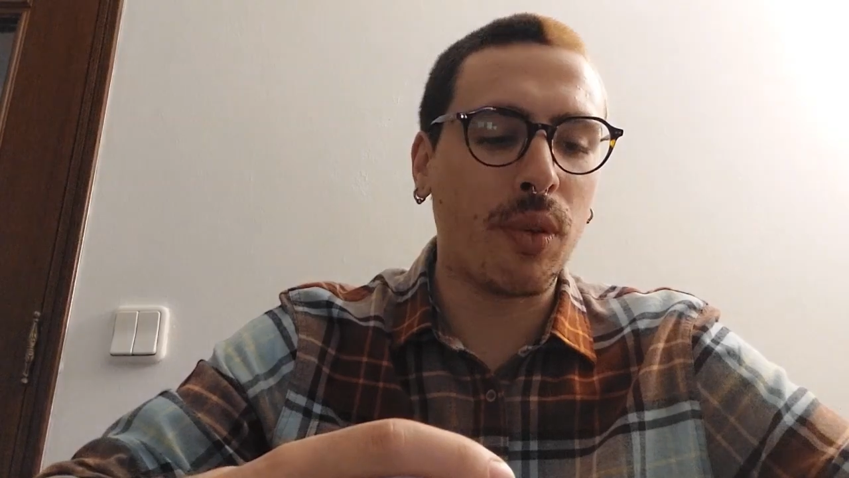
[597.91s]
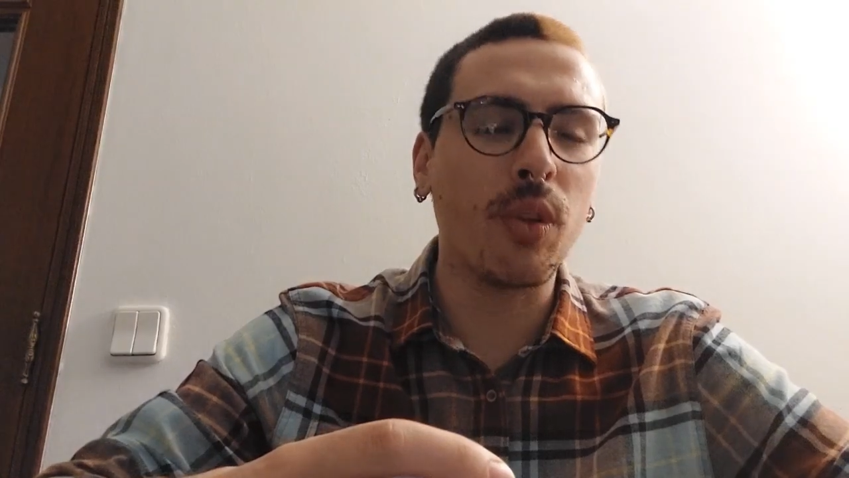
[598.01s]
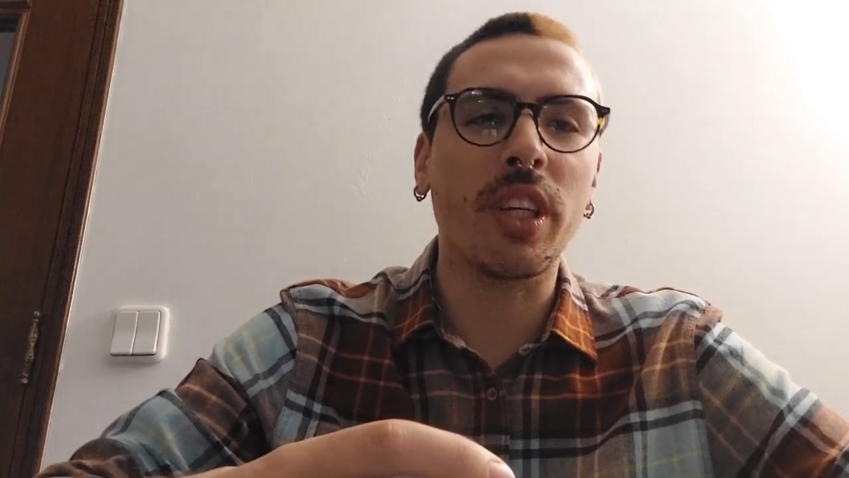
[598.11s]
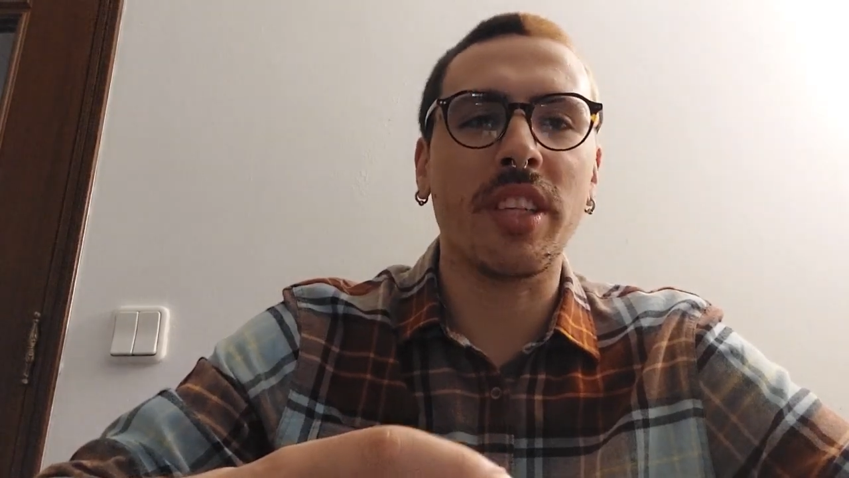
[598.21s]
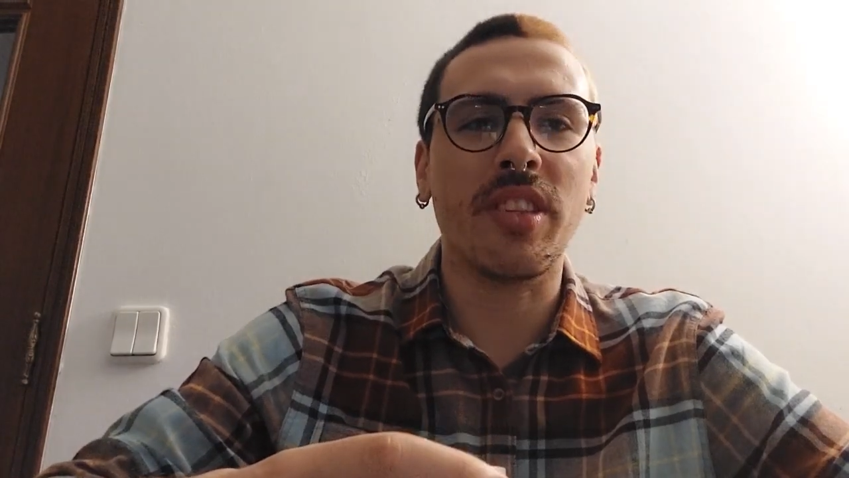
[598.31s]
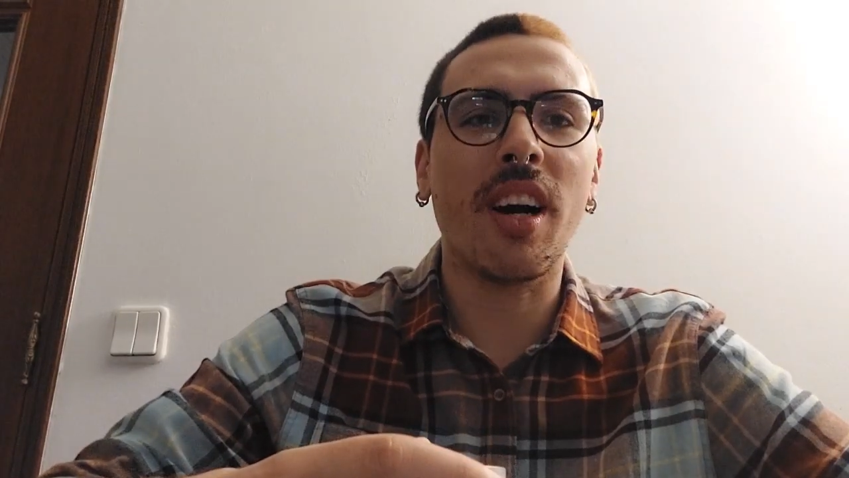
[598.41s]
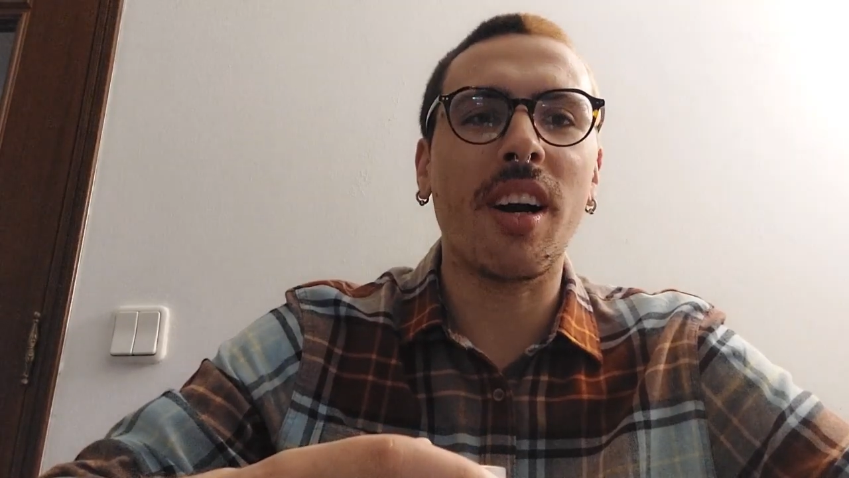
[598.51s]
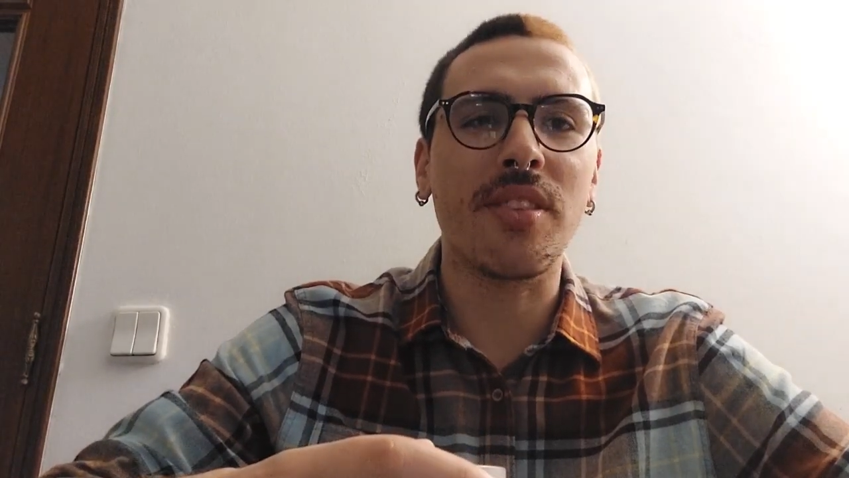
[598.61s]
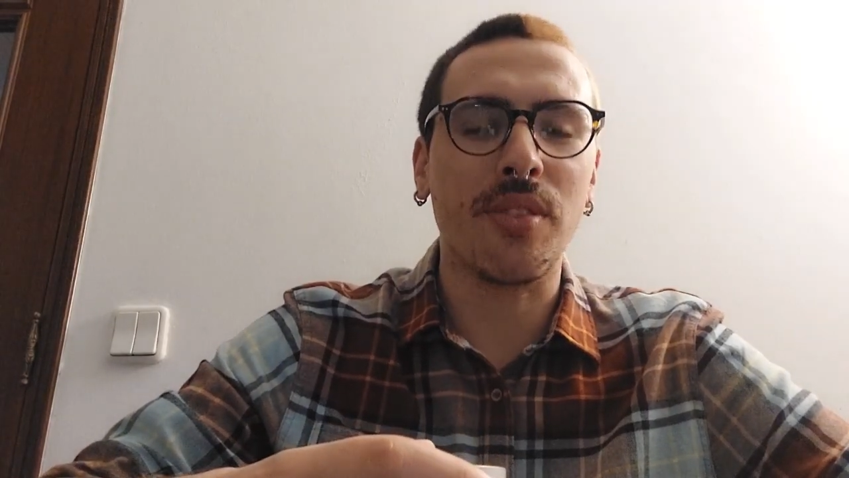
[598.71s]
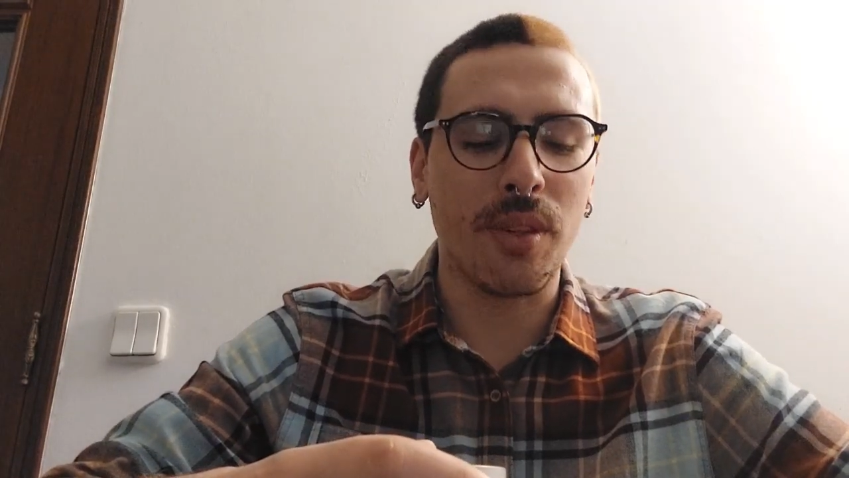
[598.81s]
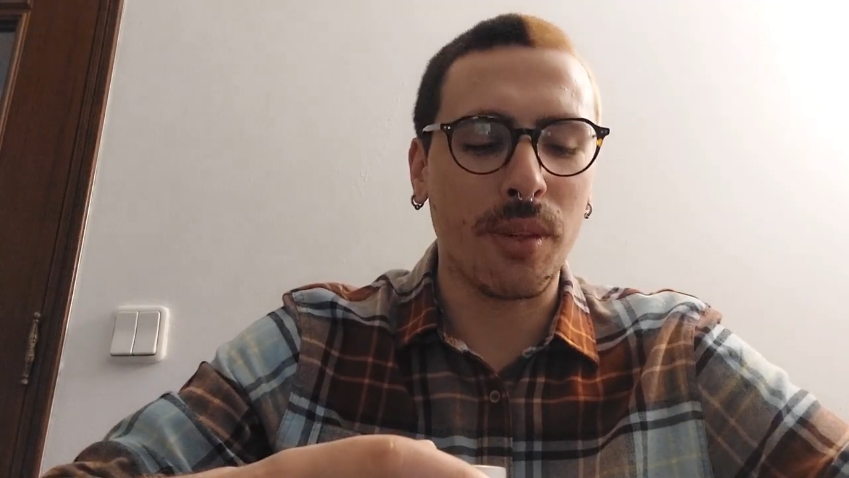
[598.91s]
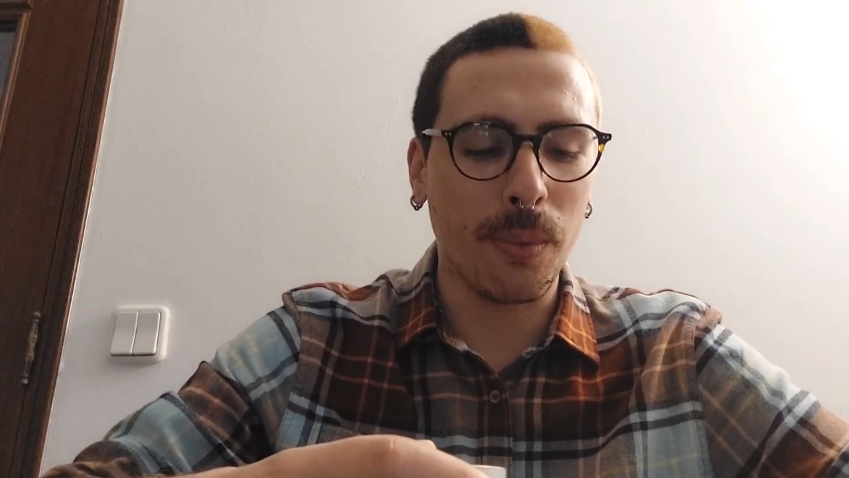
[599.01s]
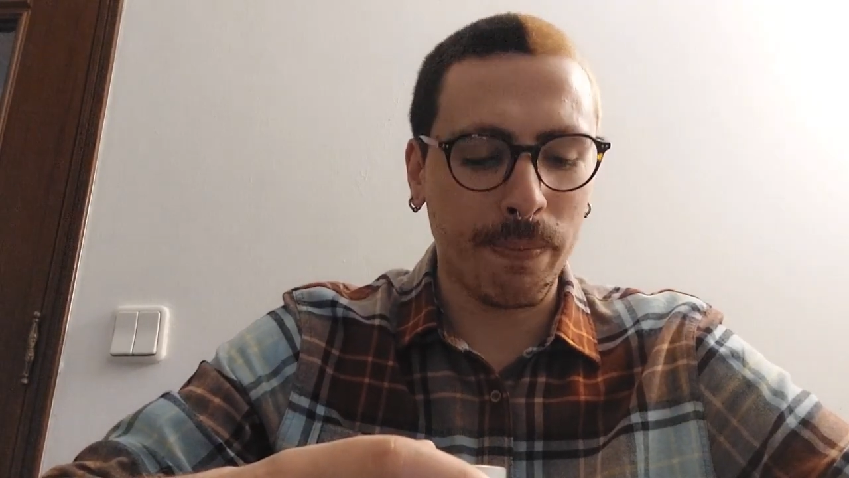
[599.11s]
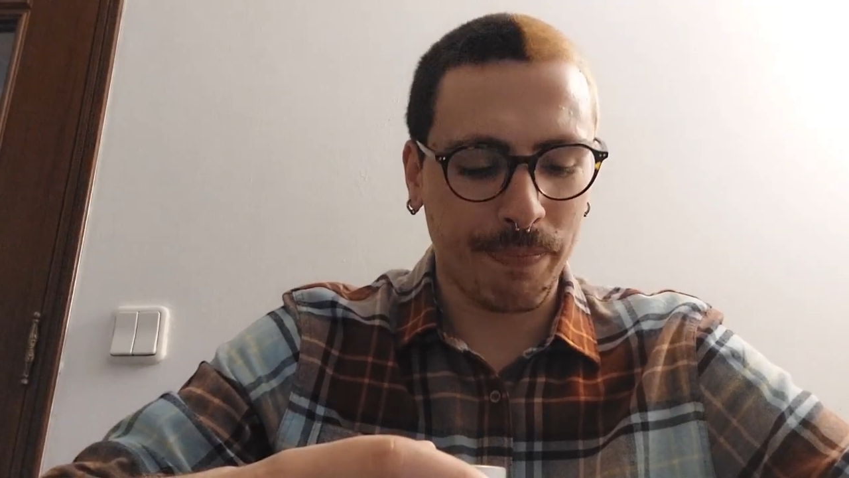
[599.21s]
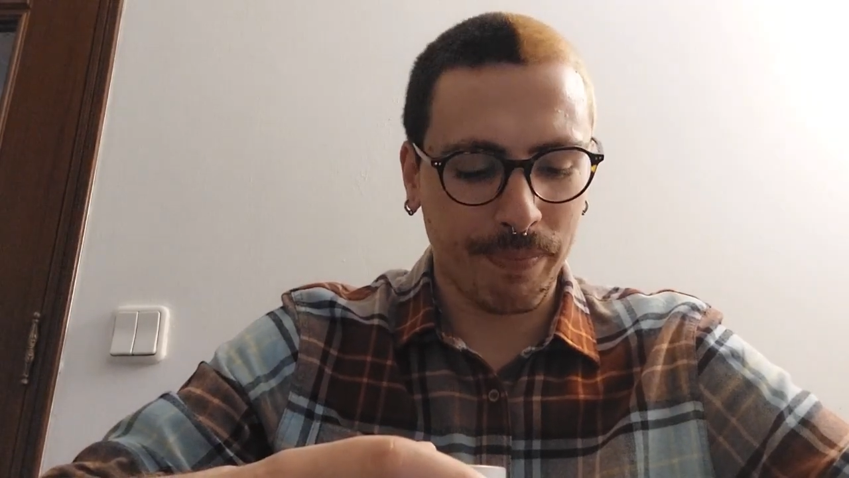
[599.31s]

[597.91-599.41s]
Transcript: cool guitars, you know,